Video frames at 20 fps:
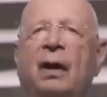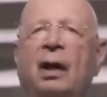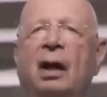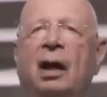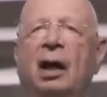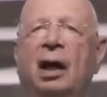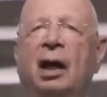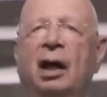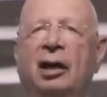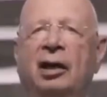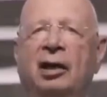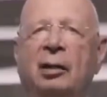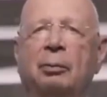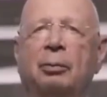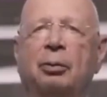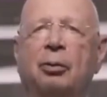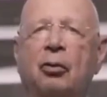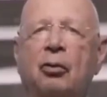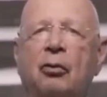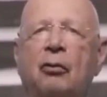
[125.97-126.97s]
and
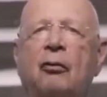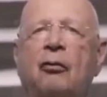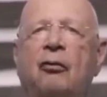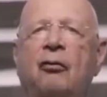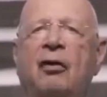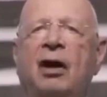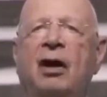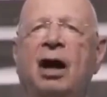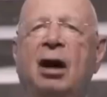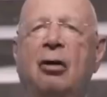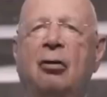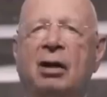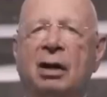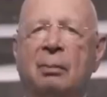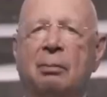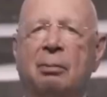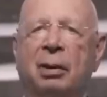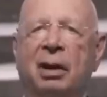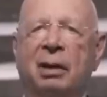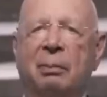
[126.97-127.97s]
improve our
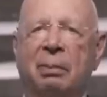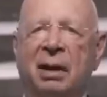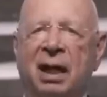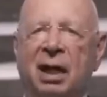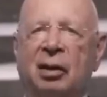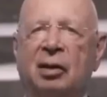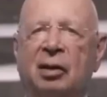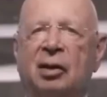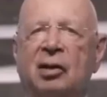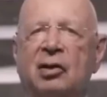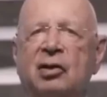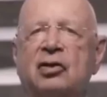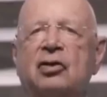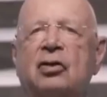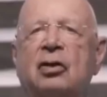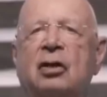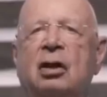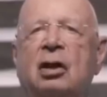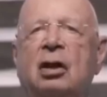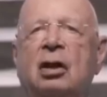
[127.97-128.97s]
preparedness
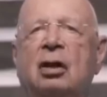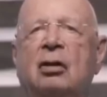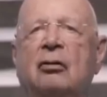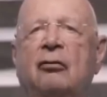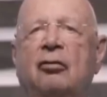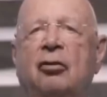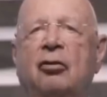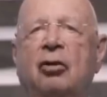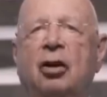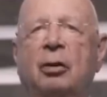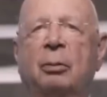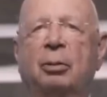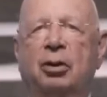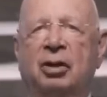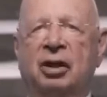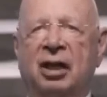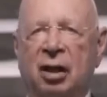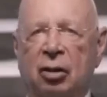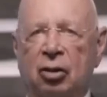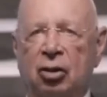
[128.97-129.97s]
for a
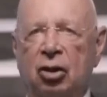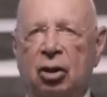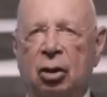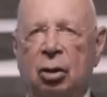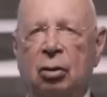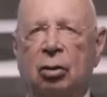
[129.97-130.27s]
potential